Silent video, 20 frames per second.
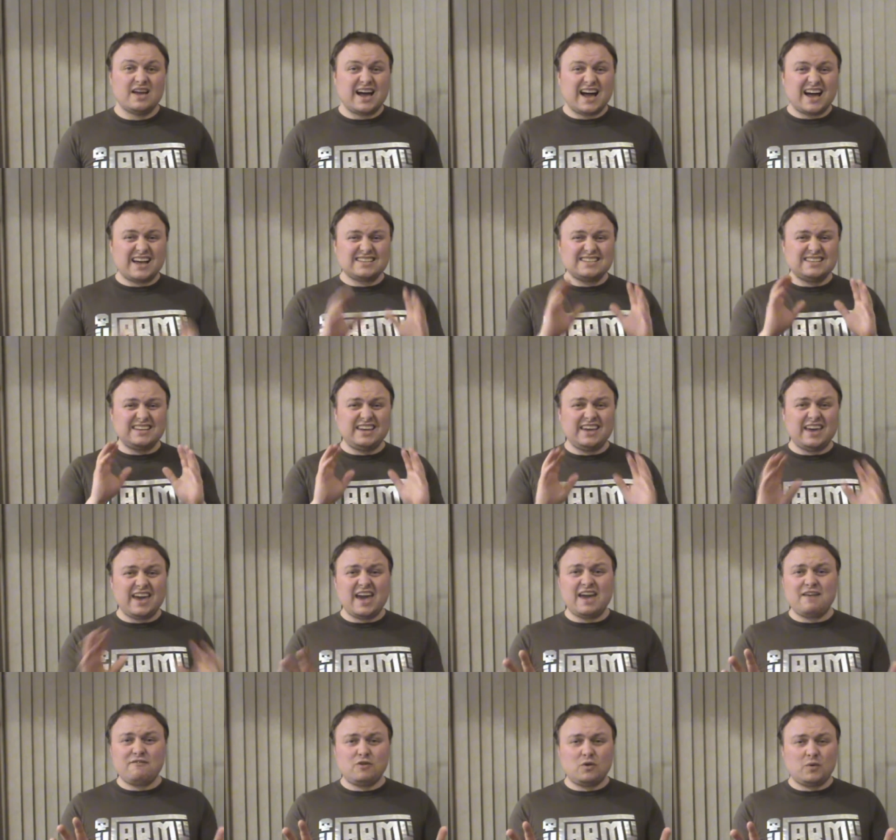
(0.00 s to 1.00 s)
I see it
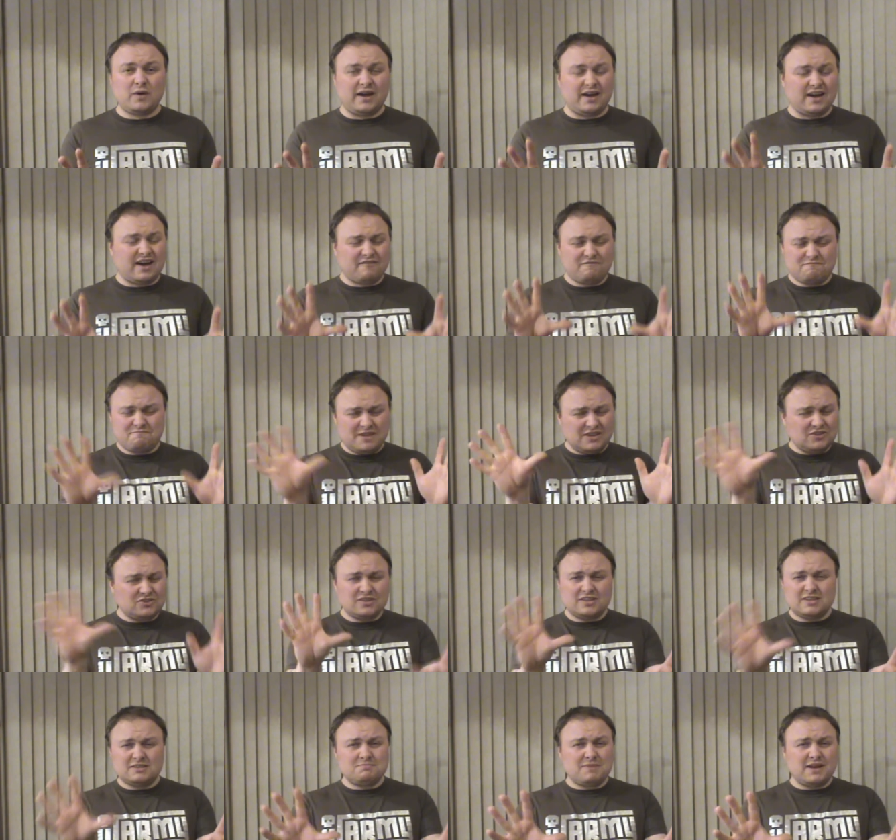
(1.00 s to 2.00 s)
everywhere. I've
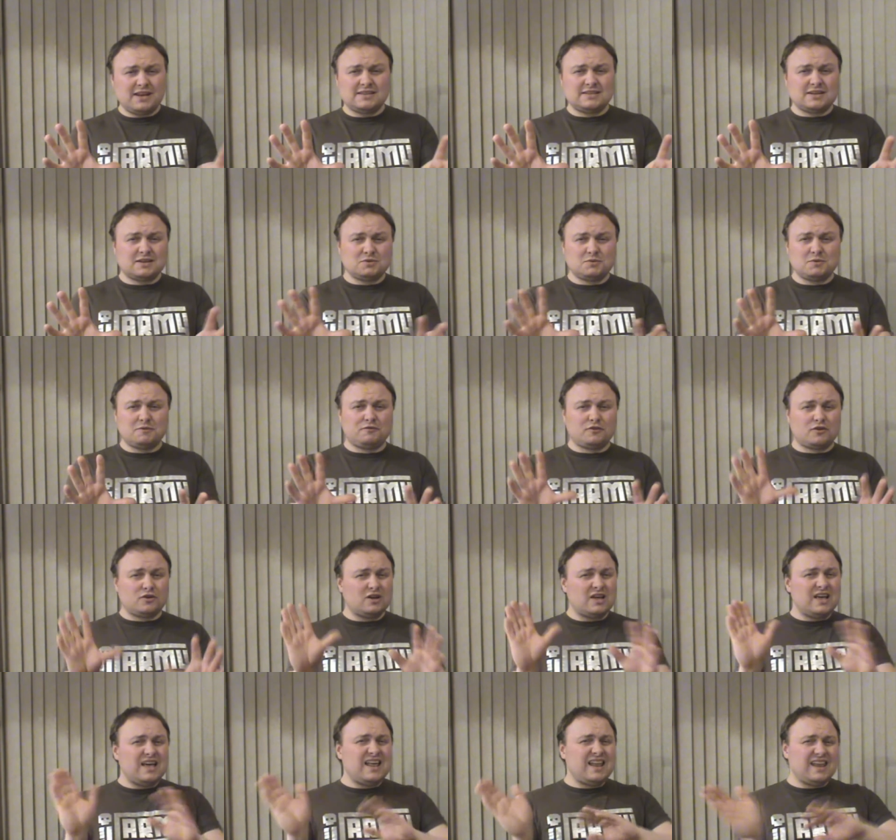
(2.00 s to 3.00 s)
mentioned this many times
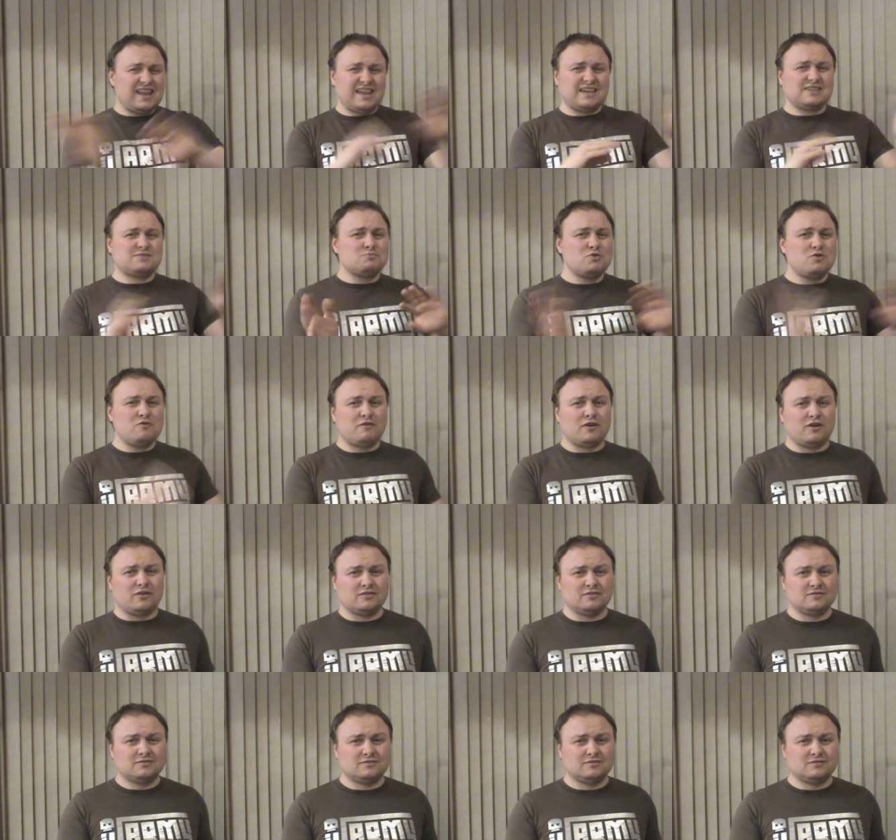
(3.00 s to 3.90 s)
before. Let's move on.